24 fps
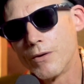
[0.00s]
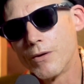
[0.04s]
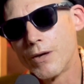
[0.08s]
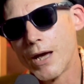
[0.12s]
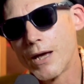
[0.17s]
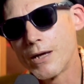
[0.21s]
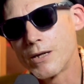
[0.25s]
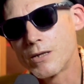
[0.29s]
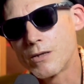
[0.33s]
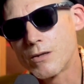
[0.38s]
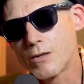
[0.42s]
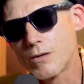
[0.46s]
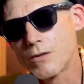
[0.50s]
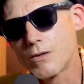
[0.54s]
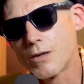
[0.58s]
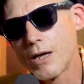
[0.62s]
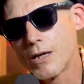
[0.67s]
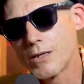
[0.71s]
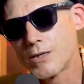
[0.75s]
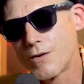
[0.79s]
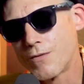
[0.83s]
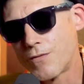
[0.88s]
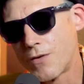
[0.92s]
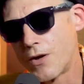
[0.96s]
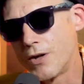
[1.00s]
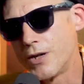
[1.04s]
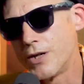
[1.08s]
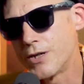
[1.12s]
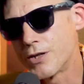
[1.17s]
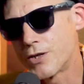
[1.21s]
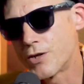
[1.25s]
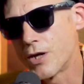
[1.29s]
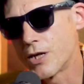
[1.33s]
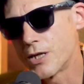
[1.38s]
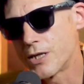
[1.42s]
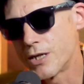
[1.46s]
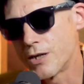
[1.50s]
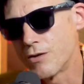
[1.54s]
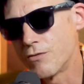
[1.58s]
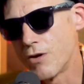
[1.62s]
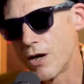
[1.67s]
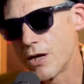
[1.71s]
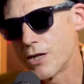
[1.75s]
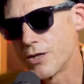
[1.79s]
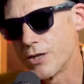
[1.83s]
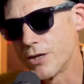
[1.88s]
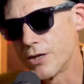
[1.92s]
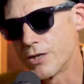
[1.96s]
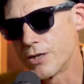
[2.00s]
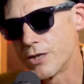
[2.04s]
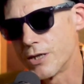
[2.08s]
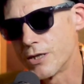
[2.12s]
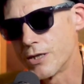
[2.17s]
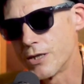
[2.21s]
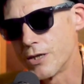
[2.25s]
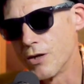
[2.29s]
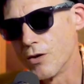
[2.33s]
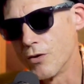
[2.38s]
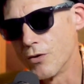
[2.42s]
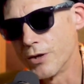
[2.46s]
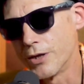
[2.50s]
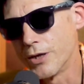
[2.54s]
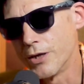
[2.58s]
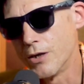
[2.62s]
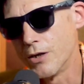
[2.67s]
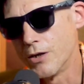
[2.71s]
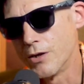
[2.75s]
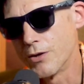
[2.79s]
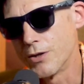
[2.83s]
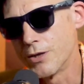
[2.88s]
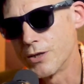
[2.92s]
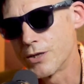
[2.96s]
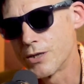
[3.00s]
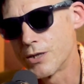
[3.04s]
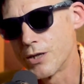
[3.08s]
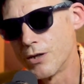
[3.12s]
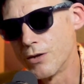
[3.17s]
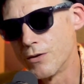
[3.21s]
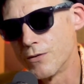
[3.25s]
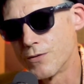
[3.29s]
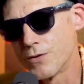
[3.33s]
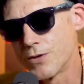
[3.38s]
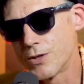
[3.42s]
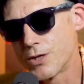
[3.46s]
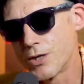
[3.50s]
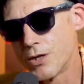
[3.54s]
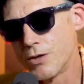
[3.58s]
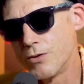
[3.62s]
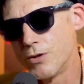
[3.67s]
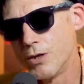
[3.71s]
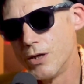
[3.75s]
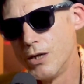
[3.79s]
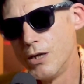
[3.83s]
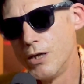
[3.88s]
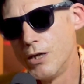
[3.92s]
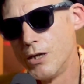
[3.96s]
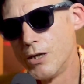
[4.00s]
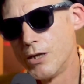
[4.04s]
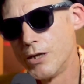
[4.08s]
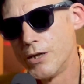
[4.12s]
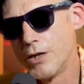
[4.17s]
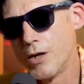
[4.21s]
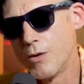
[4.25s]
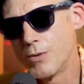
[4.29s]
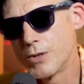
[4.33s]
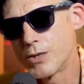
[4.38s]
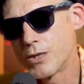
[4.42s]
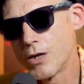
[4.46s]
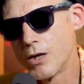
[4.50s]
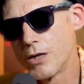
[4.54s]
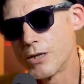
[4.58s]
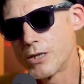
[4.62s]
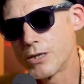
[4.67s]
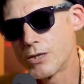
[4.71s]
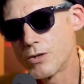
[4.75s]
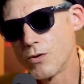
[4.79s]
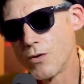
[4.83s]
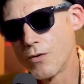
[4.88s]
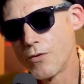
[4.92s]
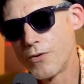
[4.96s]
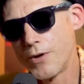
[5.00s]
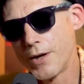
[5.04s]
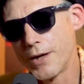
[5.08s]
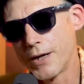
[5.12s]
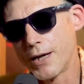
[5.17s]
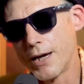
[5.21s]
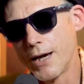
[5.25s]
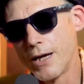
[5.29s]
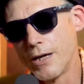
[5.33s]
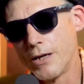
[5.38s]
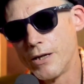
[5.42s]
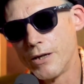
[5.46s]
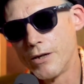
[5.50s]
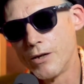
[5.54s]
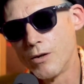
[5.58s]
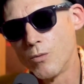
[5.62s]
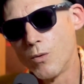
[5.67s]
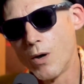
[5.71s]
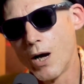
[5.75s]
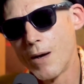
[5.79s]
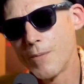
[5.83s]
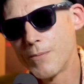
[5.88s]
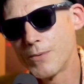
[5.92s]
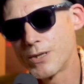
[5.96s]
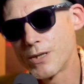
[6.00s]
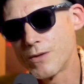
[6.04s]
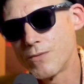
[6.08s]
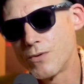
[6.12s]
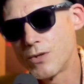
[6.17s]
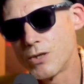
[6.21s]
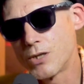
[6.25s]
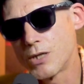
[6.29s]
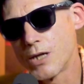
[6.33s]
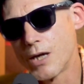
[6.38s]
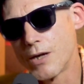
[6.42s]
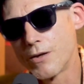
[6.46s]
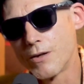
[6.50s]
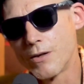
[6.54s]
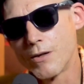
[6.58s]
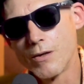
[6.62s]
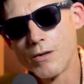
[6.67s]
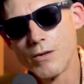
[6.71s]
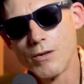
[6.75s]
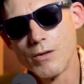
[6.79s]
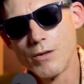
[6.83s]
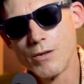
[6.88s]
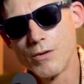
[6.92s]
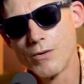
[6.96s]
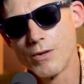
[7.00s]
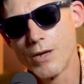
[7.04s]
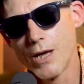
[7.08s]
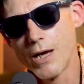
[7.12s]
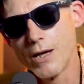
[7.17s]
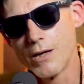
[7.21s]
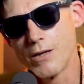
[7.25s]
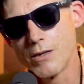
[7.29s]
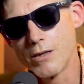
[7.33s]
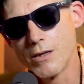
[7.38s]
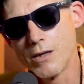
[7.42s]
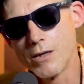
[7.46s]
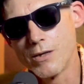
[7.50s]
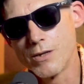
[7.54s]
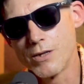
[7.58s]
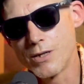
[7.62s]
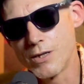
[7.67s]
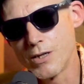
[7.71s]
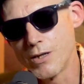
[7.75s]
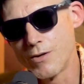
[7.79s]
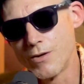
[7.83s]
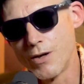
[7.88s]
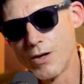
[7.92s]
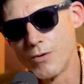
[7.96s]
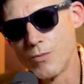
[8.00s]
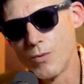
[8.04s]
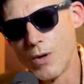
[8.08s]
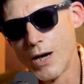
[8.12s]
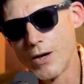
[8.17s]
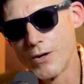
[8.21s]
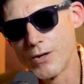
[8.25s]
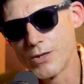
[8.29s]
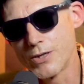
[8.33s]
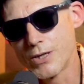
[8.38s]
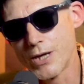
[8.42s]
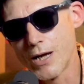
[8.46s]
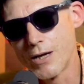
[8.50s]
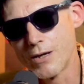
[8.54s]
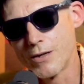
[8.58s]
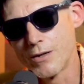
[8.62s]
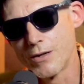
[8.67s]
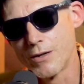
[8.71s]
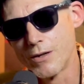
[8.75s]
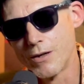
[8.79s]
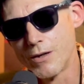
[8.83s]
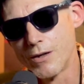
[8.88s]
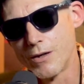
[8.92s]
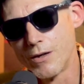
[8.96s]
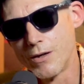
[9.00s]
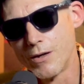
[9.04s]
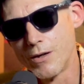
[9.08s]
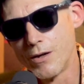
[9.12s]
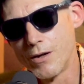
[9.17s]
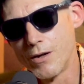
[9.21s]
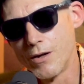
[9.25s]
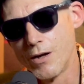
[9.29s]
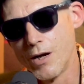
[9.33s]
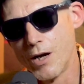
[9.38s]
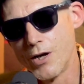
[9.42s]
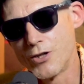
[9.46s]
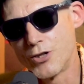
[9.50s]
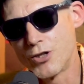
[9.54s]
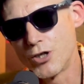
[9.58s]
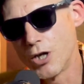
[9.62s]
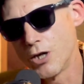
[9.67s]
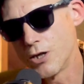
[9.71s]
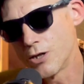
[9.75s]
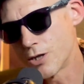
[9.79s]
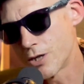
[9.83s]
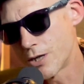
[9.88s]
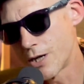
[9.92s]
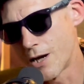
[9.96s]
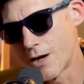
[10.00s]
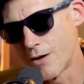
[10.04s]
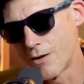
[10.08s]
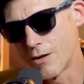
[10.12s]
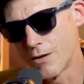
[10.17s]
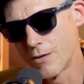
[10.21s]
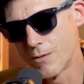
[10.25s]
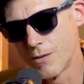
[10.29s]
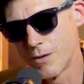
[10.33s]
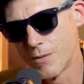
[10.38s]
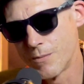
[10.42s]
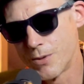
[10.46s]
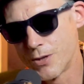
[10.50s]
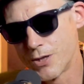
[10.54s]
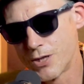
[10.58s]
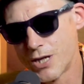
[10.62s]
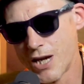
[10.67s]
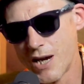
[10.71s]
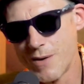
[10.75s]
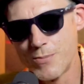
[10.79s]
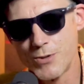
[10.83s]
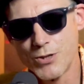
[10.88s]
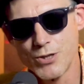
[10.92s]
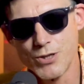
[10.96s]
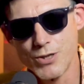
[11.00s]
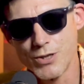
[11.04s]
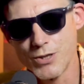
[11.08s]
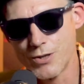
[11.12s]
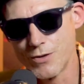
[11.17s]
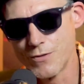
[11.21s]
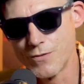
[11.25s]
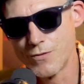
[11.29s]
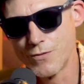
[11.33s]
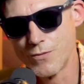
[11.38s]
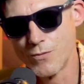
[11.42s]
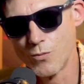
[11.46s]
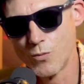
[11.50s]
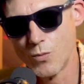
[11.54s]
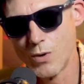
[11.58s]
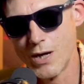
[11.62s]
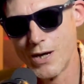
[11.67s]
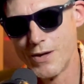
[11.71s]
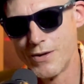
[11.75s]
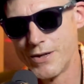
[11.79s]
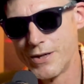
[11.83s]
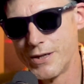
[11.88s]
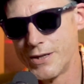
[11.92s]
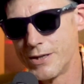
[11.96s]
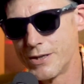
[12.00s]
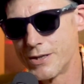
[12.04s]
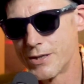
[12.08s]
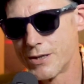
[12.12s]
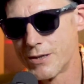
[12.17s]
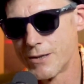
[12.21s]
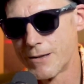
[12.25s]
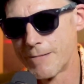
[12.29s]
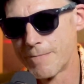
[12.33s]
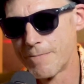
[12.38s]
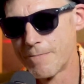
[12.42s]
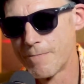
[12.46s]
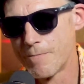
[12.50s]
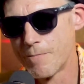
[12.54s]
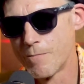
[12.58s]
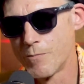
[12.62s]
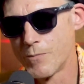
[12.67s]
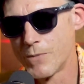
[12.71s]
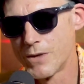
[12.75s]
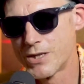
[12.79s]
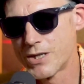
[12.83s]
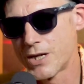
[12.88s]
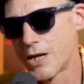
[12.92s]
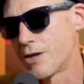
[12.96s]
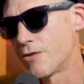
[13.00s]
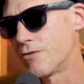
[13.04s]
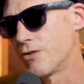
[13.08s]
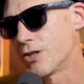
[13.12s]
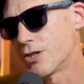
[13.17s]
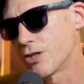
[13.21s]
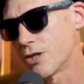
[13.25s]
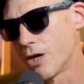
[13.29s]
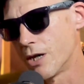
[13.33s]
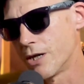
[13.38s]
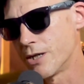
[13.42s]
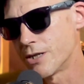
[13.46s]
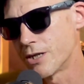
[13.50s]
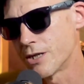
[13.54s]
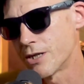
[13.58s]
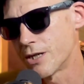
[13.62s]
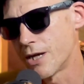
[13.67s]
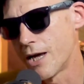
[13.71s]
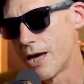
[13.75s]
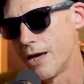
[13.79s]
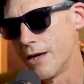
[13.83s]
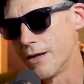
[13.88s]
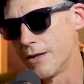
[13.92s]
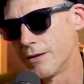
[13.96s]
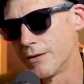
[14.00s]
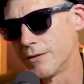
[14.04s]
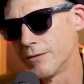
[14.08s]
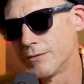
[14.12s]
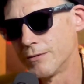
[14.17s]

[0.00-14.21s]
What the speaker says: that's a very interesting resonance, isn't it, on the earth itself? And so, you know, we started to sort of think, hey, you know, what happens if you set that at zero? How does that adjust our perceptions of where these sacred sites are set?